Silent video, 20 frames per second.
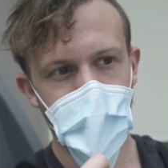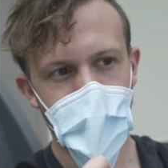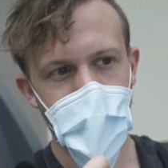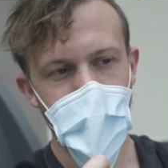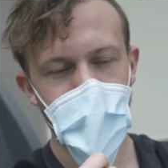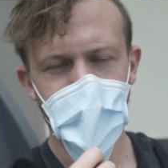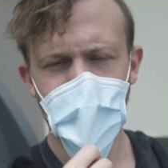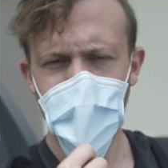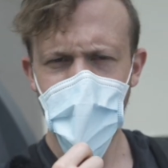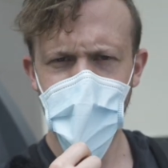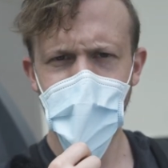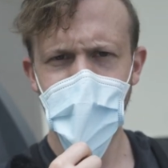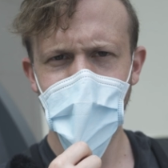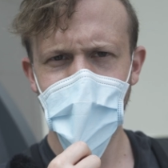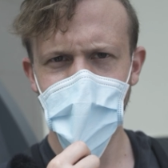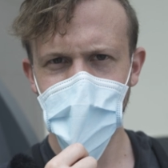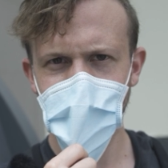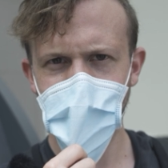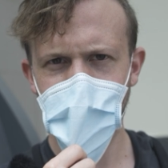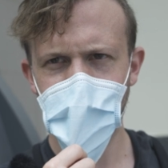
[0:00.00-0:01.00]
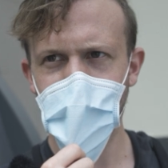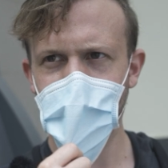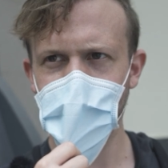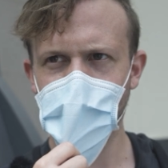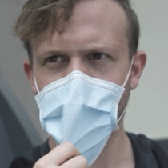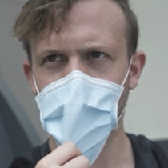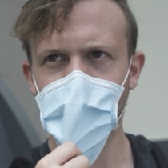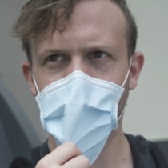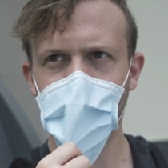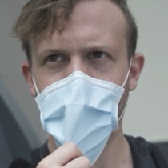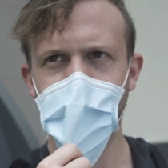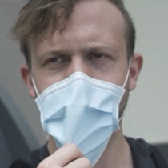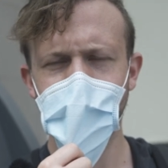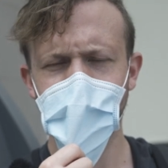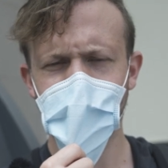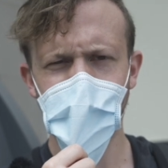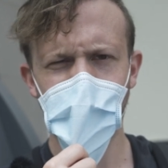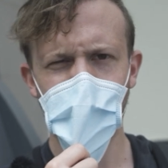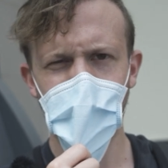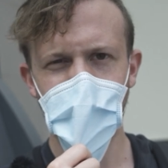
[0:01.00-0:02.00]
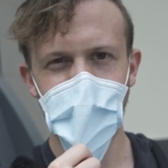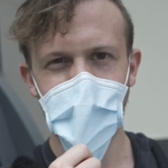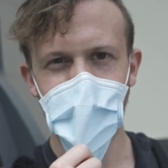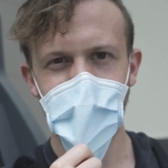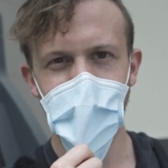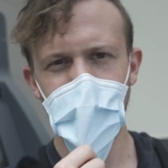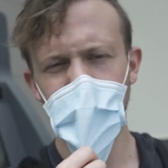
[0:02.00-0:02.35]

put money in and then go spend it somewhere.